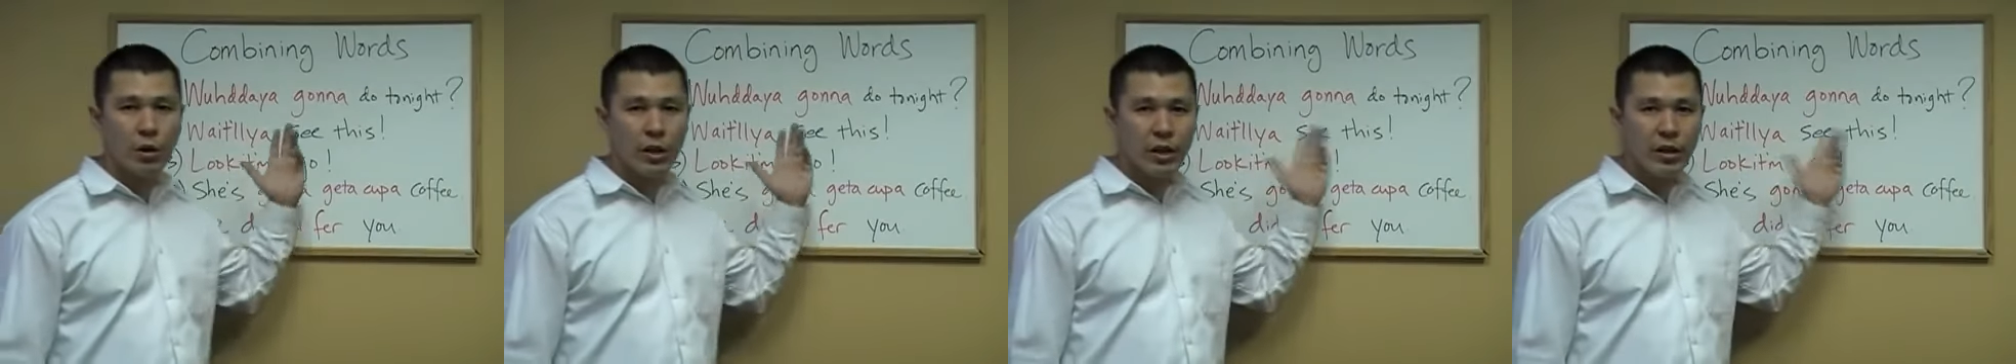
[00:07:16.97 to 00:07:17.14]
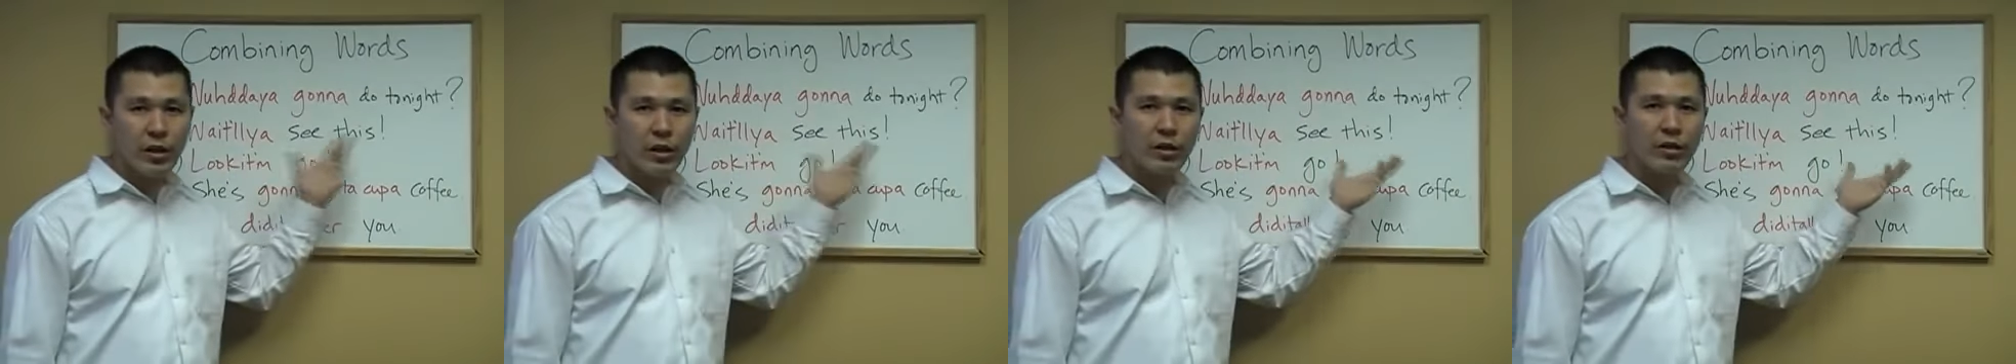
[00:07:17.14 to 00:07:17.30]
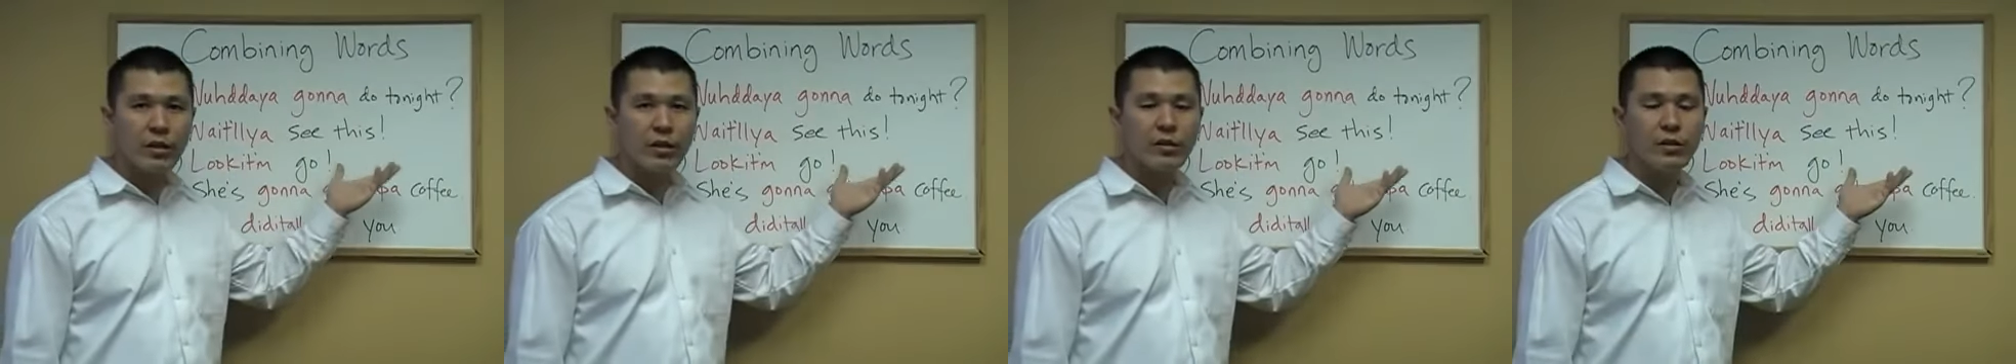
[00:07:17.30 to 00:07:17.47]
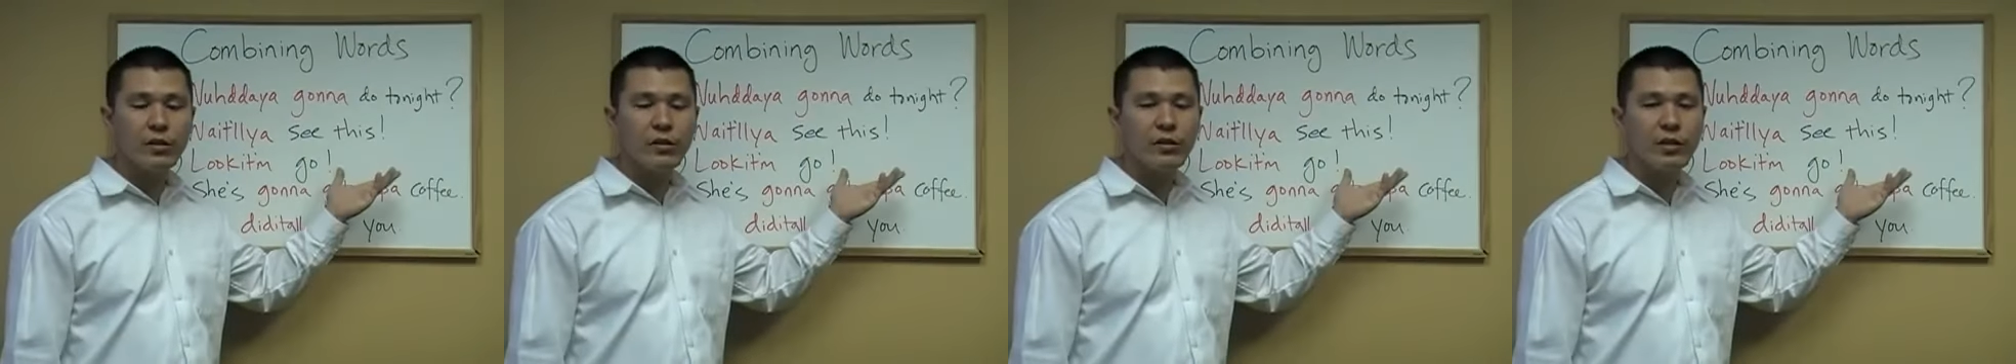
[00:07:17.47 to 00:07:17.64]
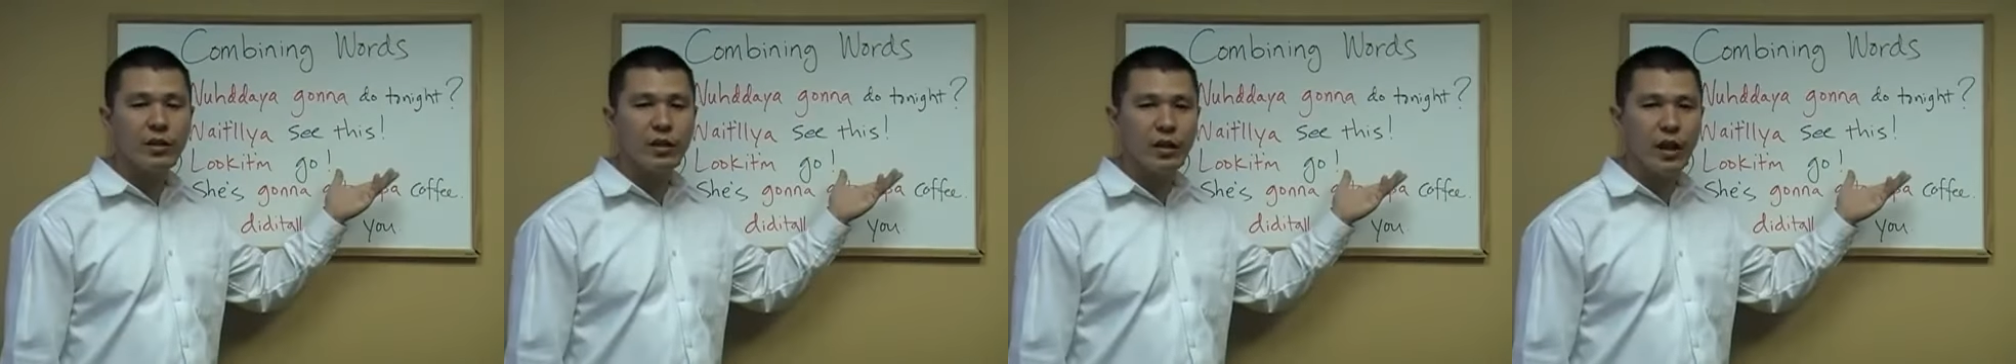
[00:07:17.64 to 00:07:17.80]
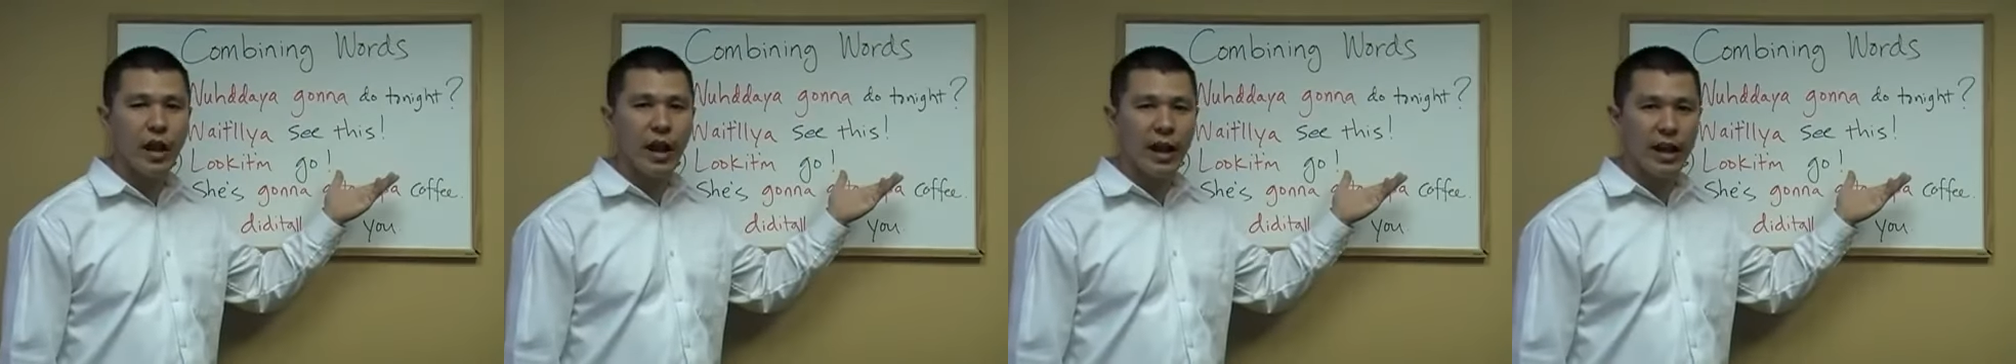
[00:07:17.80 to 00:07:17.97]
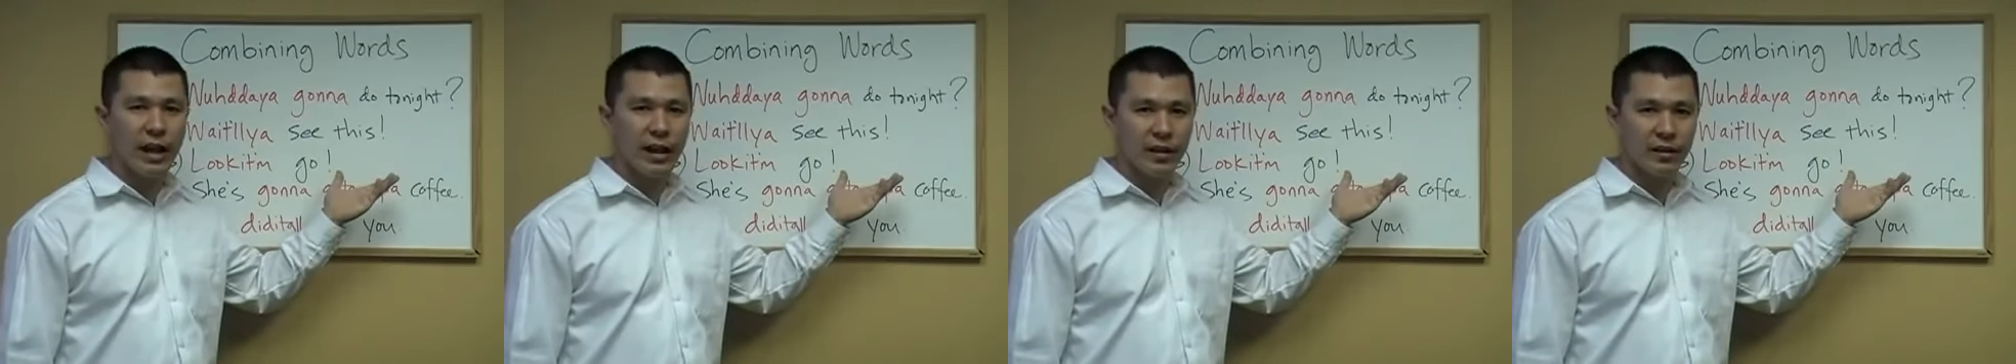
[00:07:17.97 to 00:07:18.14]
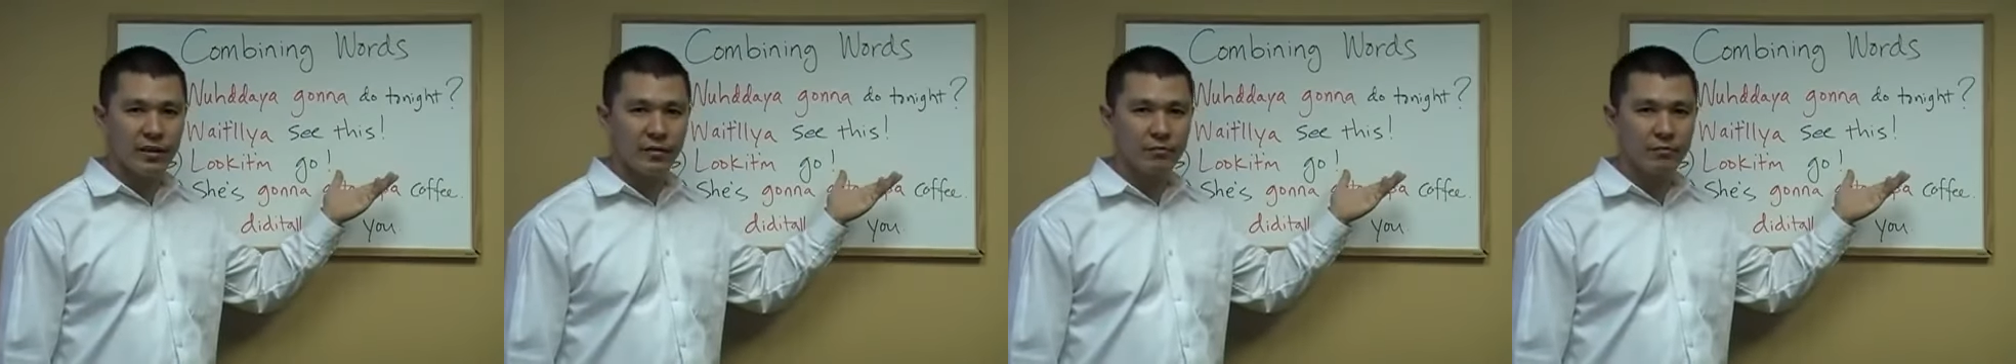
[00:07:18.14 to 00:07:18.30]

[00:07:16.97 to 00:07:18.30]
are you going to do tonight?